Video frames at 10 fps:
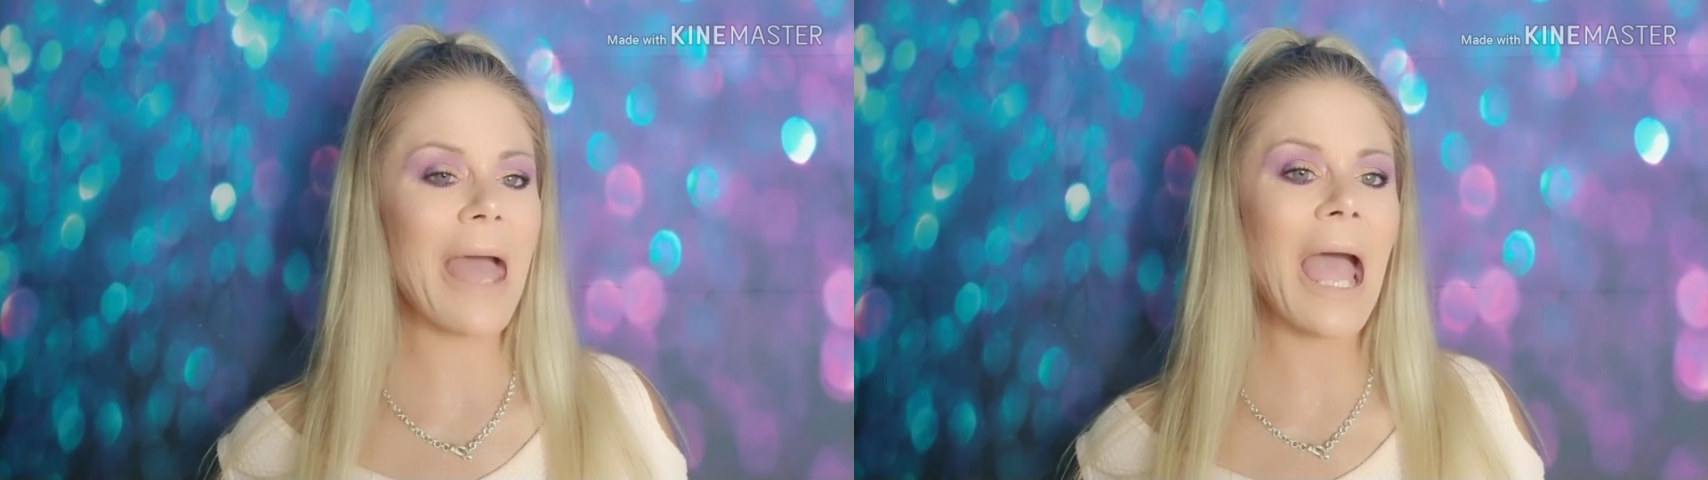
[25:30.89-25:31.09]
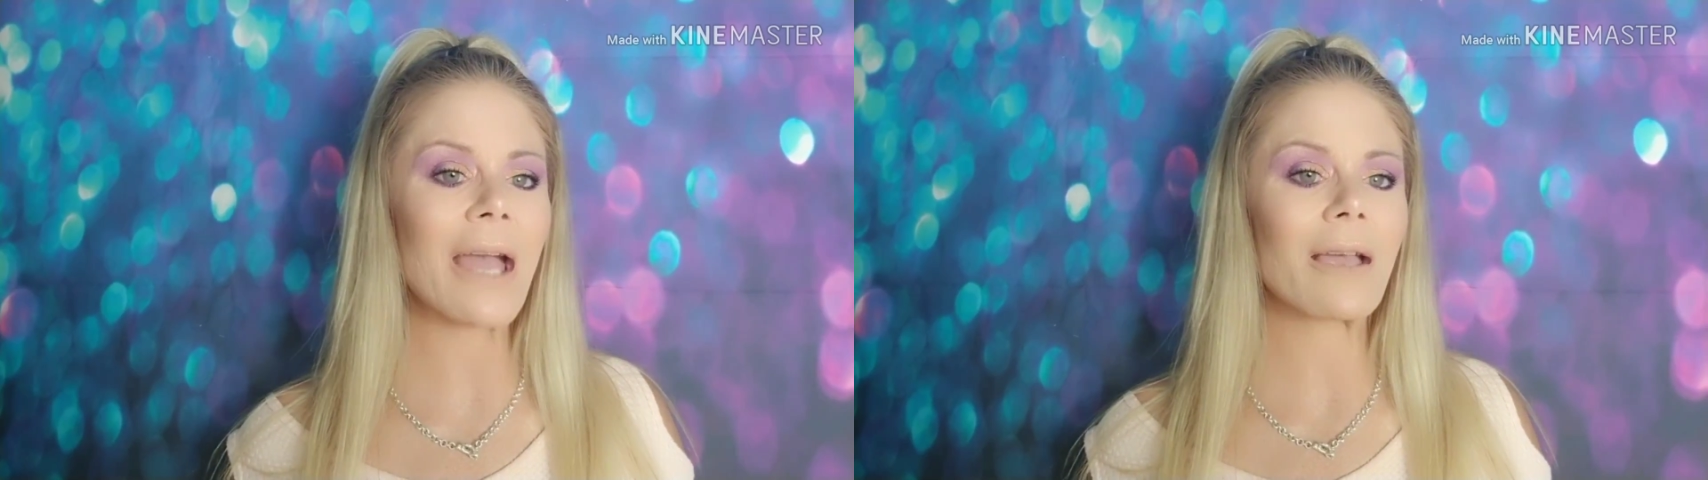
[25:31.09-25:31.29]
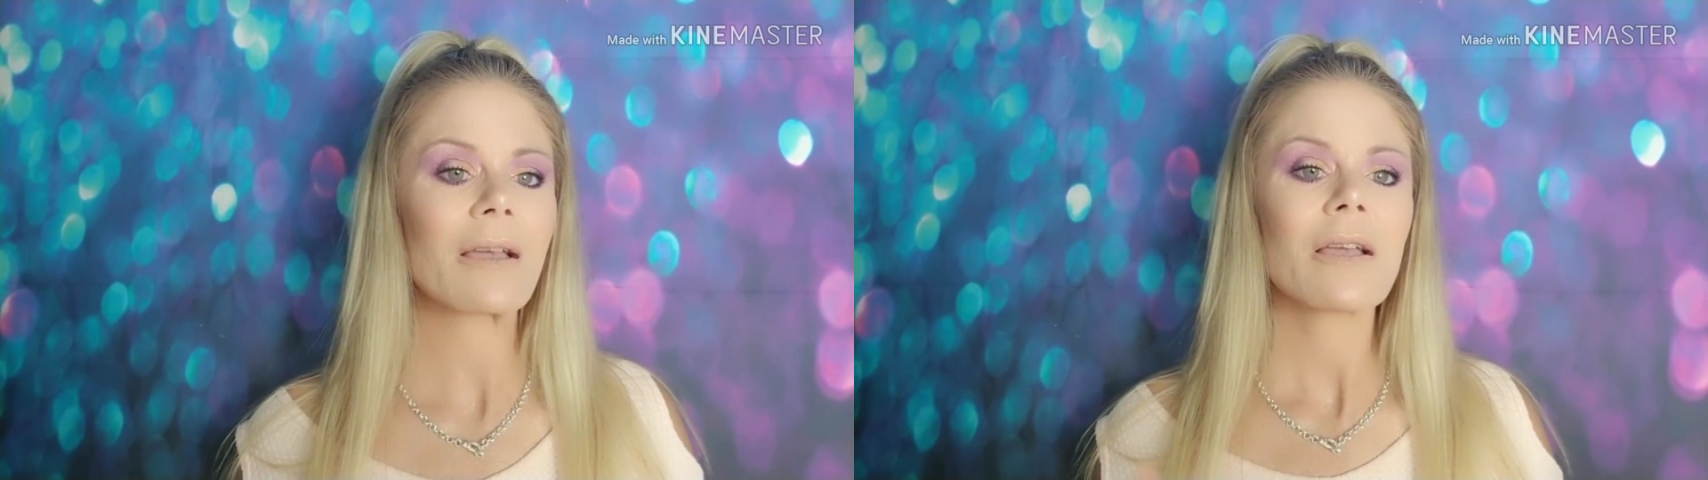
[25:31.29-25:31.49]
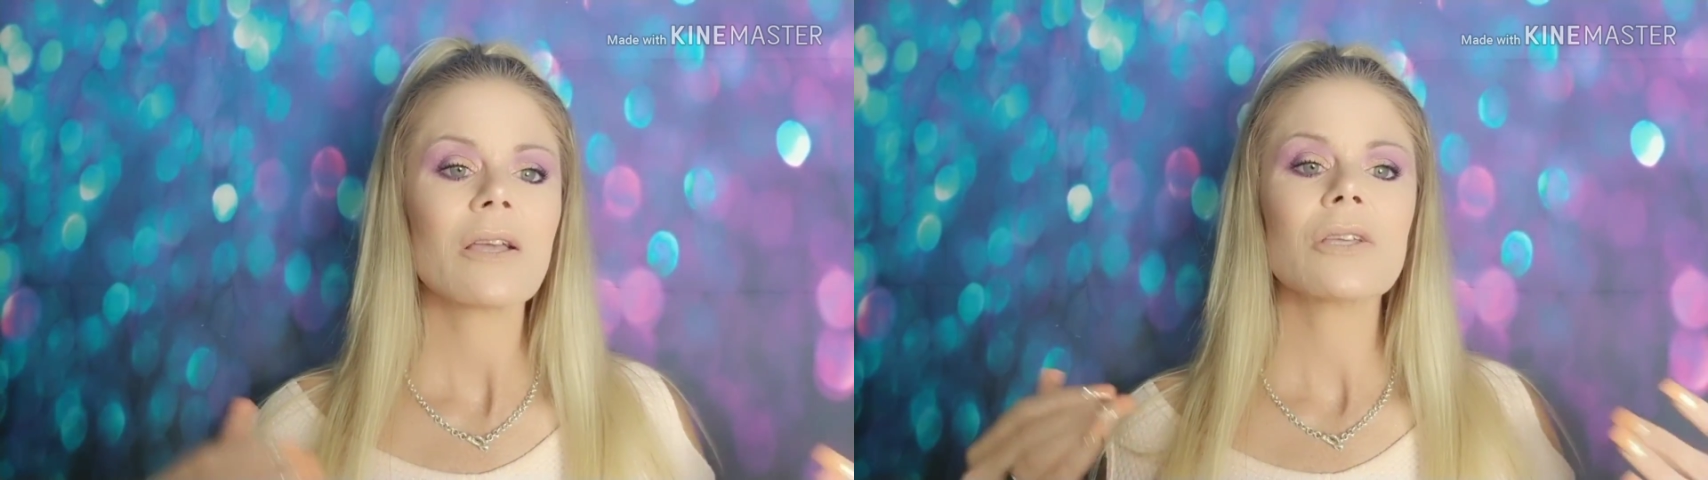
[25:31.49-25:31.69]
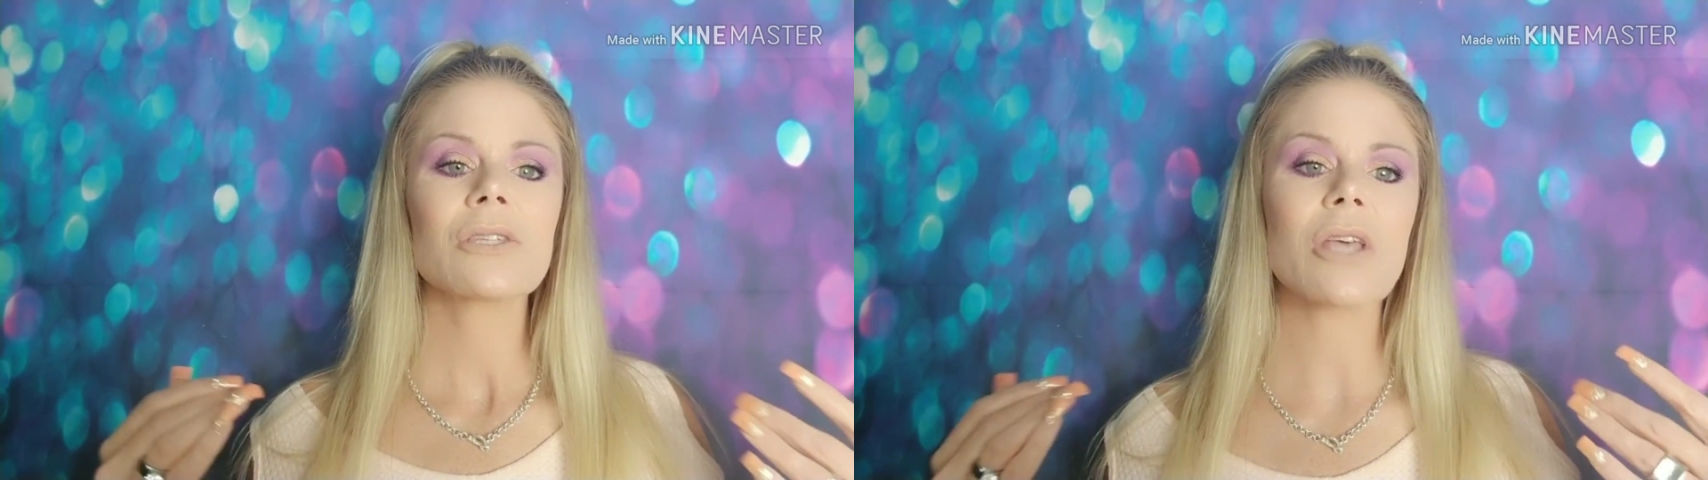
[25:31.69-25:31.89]
back.
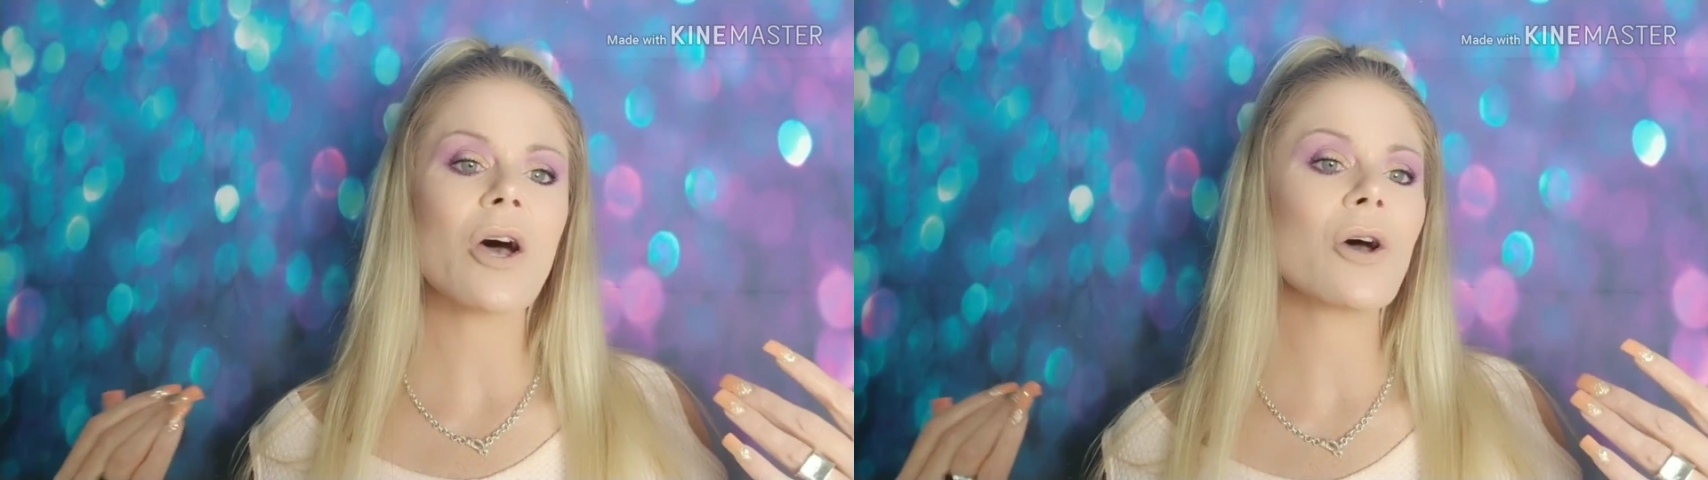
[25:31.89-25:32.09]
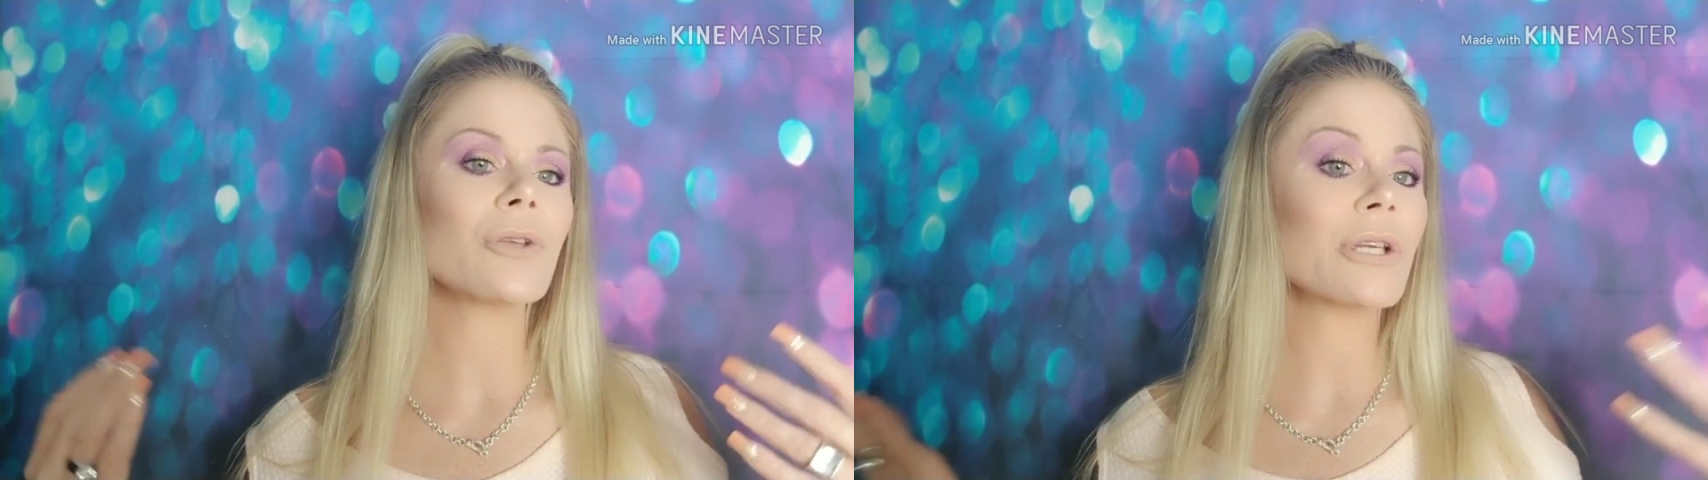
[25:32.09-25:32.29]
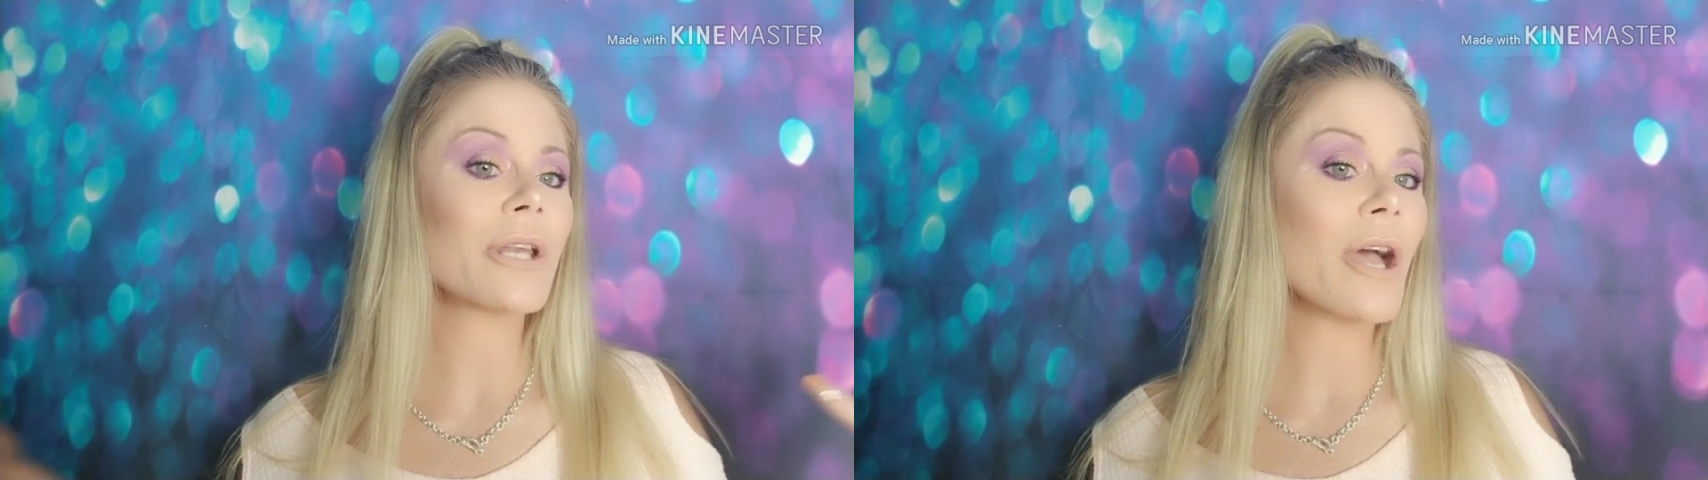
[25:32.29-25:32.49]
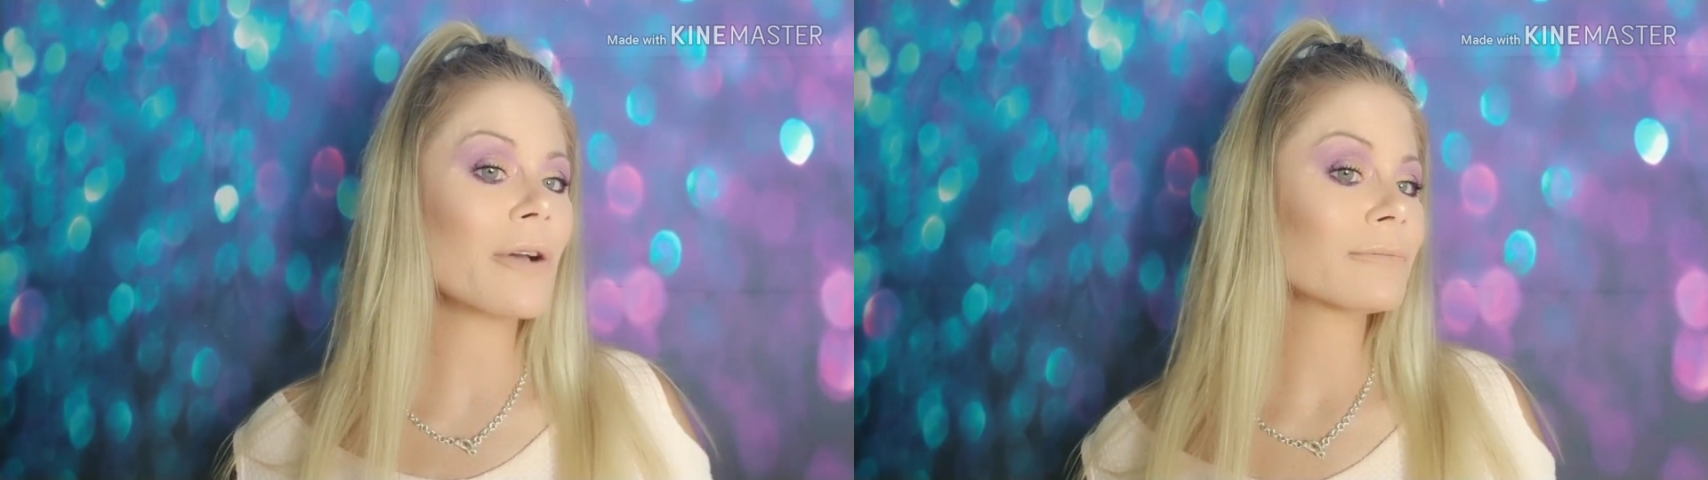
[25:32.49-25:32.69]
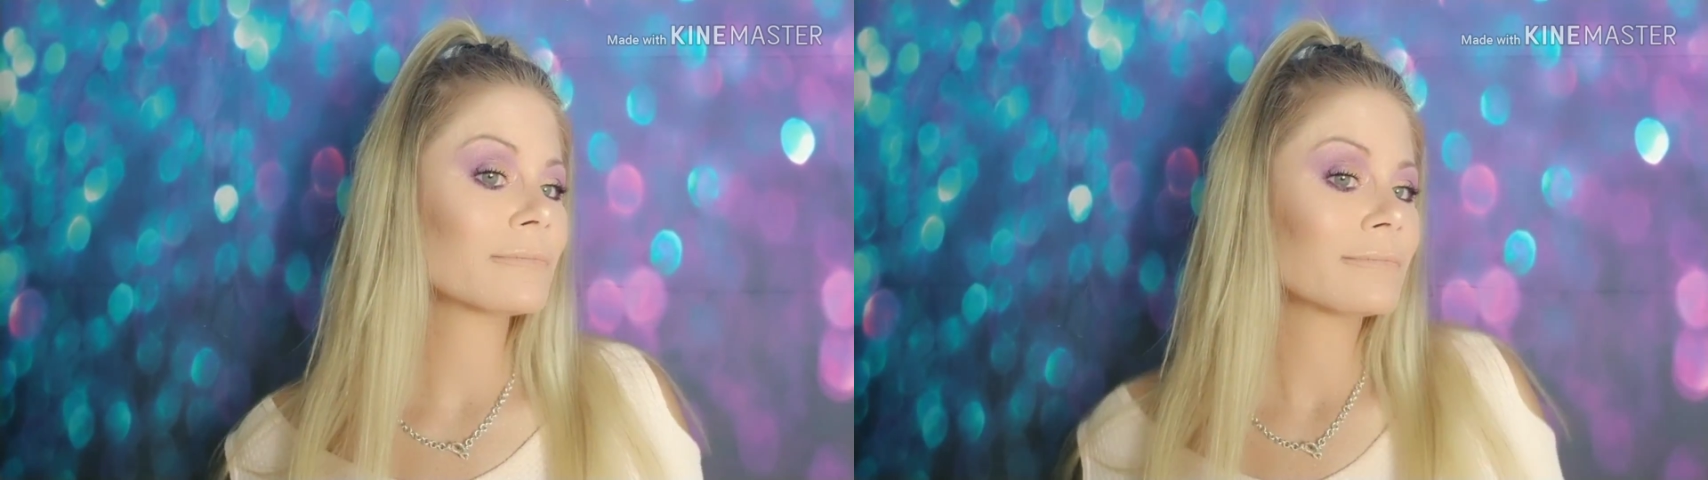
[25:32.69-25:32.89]
So, you know,